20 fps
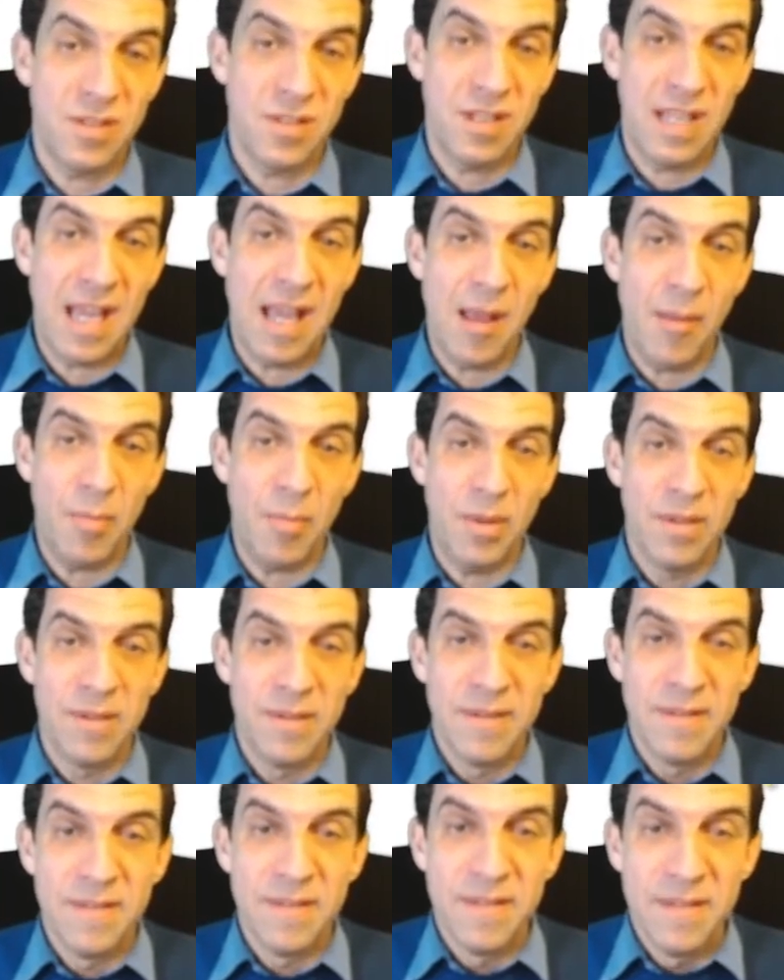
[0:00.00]
the app.
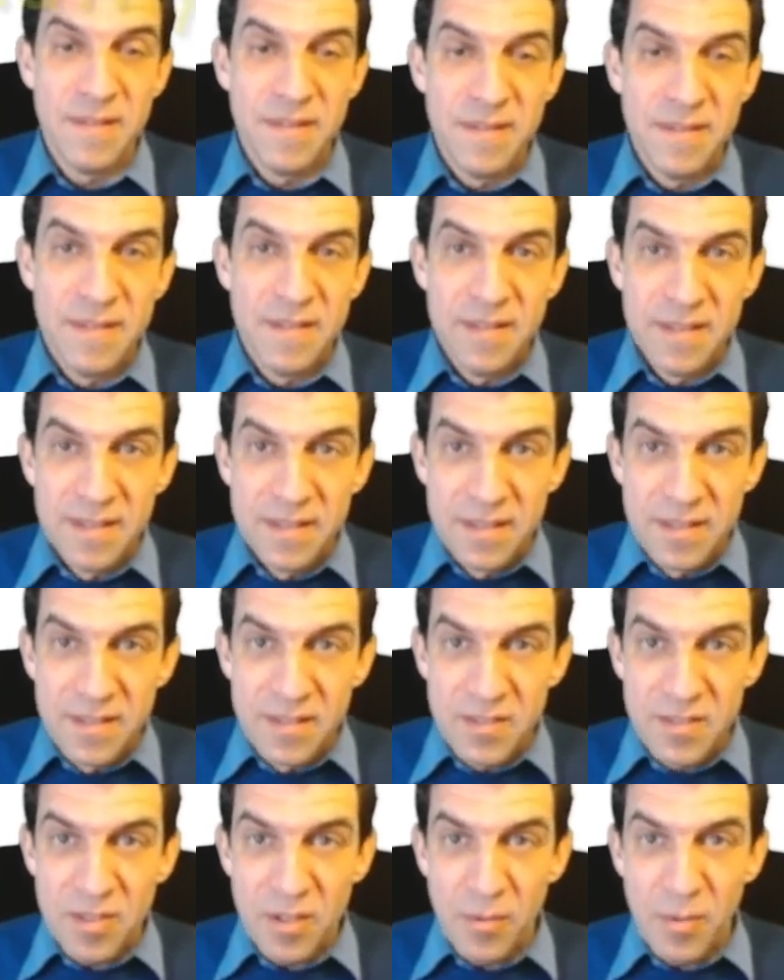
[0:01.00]

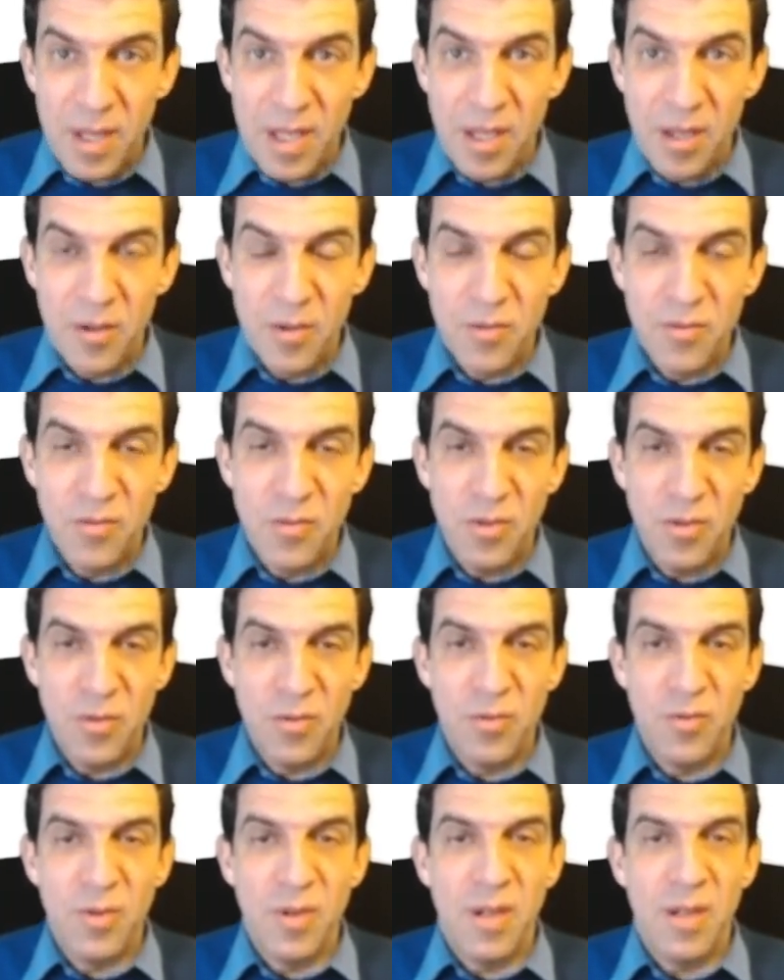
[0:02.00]
So we go
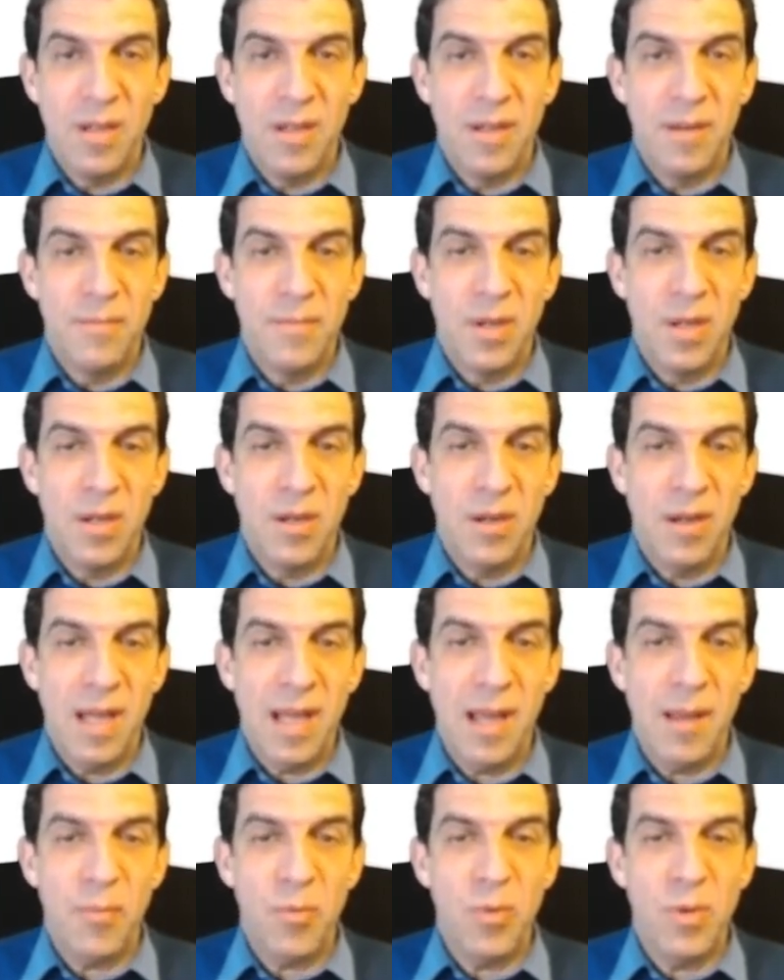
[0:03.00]
to our
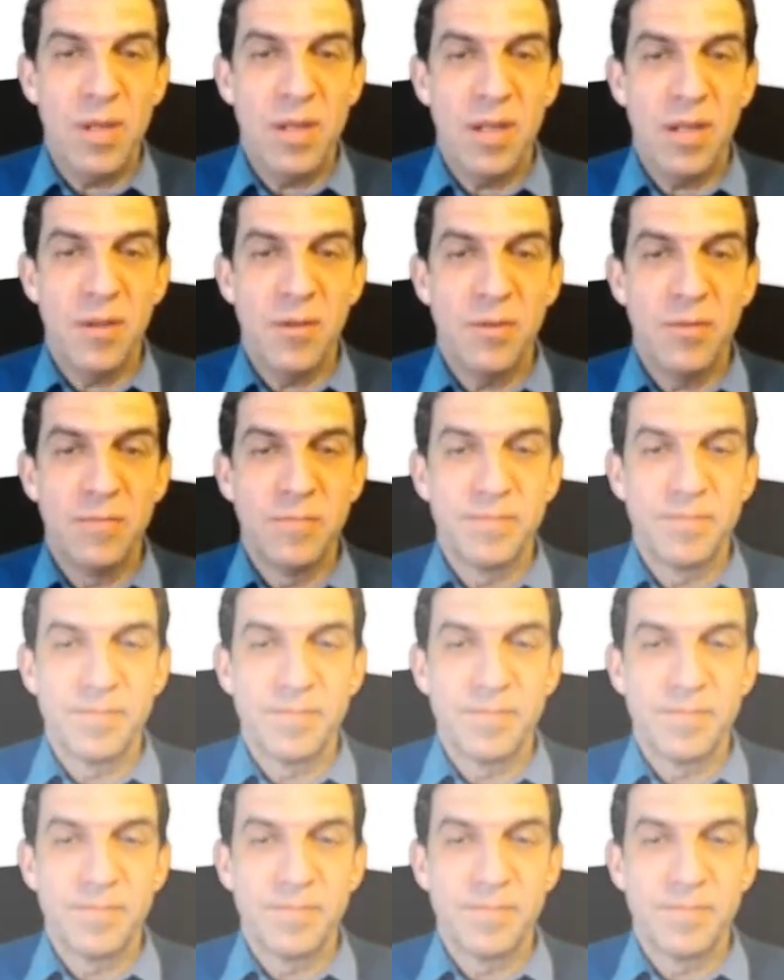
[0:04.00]
app window.